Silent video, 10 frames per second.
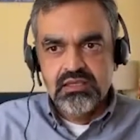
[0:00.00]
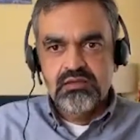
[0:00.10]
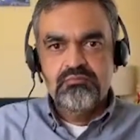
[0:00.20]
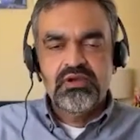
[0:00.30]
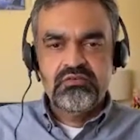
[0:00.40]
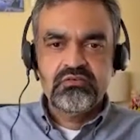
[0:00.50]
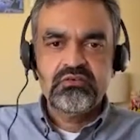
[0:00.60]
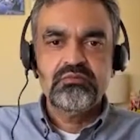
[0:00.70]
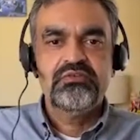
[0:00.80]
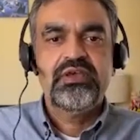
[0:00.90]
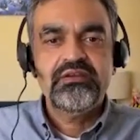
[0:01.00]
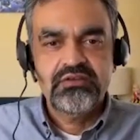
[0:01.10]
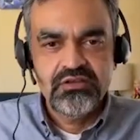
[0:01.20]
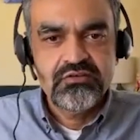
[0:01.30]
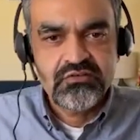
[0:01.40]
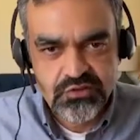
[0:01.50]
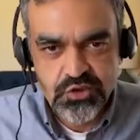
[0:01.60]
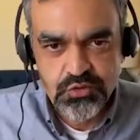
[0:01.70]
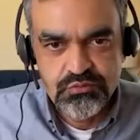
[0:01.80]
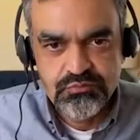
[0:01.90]
"My system is acting
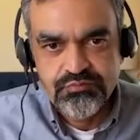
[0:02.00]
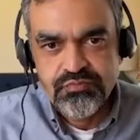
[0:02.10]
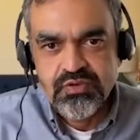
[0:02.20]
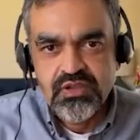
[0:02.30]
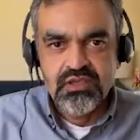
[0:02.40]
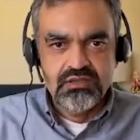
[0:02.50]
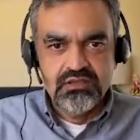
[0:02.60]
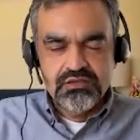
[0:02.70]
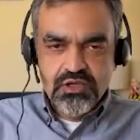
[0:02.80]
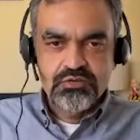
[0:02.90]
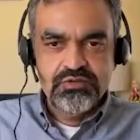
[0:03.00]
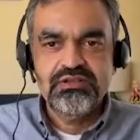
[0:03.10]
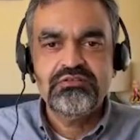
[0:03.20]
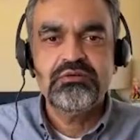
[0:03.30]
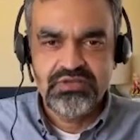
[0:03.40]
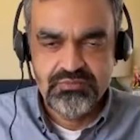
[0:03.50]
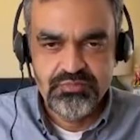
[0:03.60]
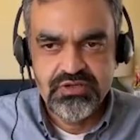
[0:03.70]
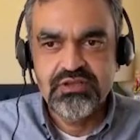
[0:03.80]
slow." No, that's not what's happening.